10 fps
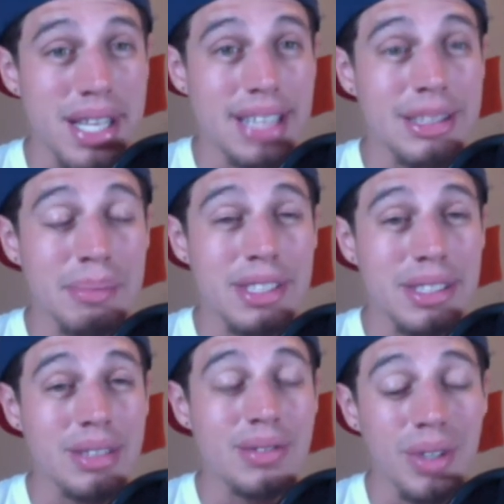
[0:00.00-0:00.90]
That's the
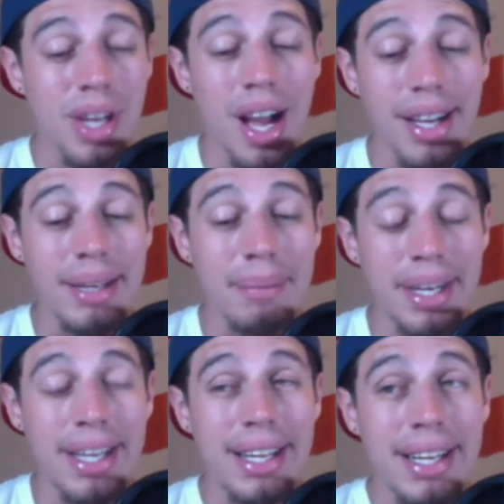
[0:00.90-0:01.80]
business of doing hockey. But